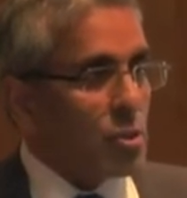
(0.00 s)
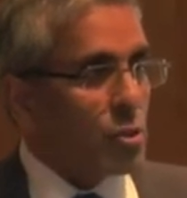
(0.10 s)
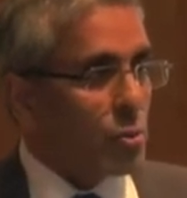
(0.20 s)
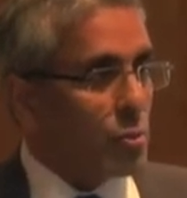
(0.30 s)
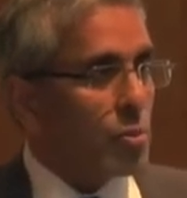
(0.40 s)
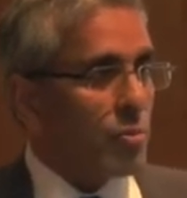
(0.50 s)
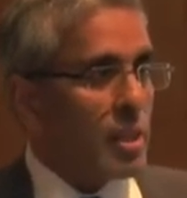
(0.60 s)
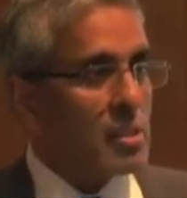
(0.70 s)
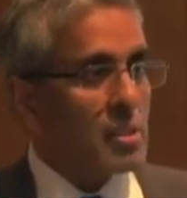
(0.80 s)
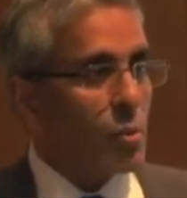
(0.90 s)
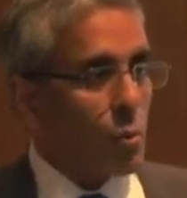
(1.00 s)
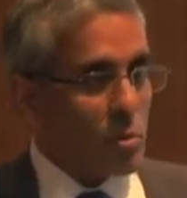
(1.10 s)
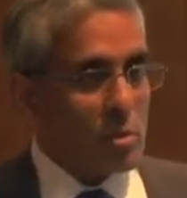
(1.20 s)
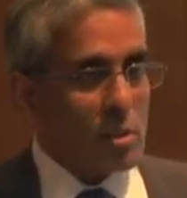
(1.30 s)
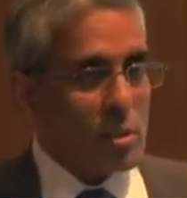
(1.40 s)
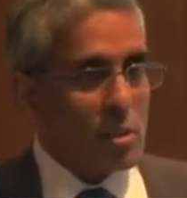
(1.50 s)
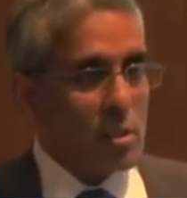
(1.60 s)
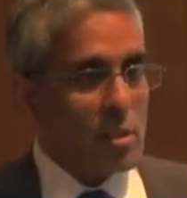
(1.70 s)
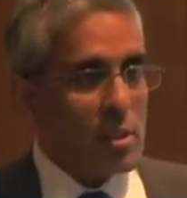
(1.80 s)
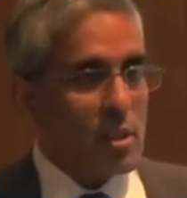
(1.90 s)
to the rest of the world,
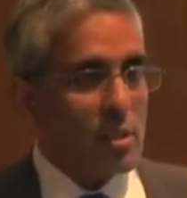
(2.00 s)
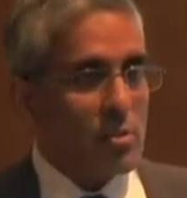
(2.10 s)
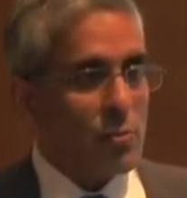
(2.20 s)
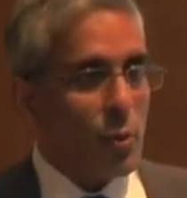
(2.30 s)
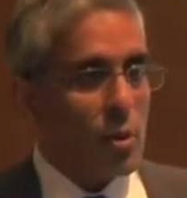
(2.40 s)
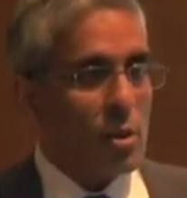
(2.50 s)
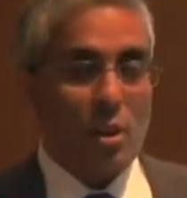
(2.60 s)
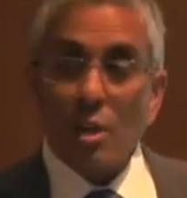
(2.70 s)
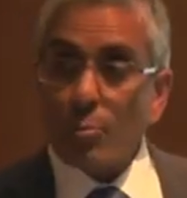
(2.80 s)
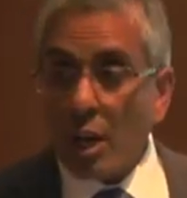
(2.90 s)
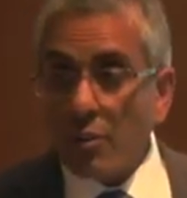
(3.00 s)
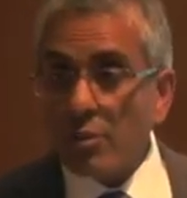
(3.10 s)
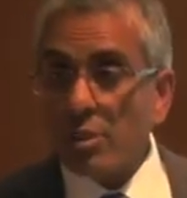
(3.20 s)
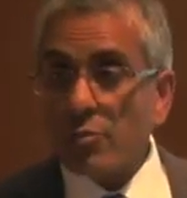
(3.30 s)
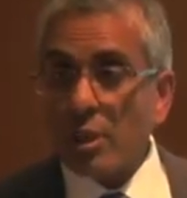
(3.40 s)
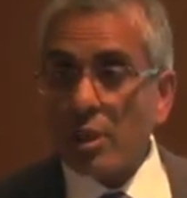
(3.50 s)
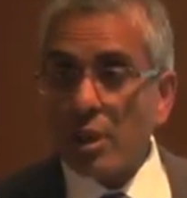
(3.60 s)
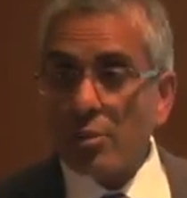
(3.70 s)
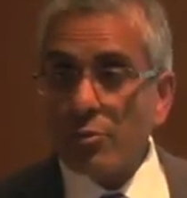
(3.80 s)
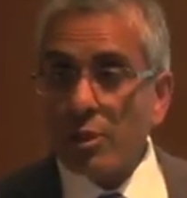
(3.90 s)
for our province, for our
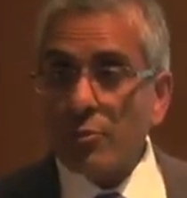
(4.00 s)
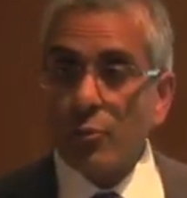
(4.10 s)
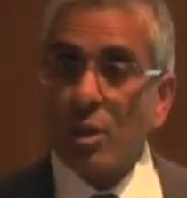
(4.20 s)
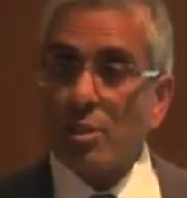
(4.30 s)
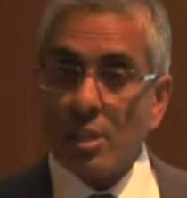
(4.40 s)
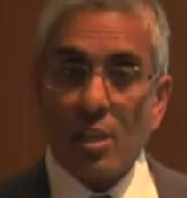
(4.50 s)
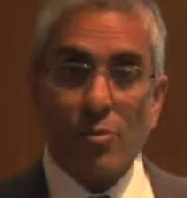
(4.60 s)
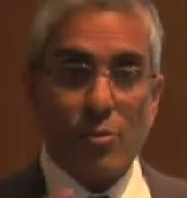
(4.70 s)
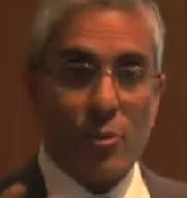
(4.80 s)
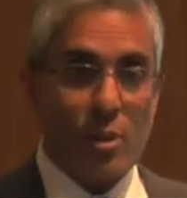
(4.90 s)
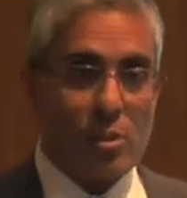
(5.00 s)
country, for ourselves, for our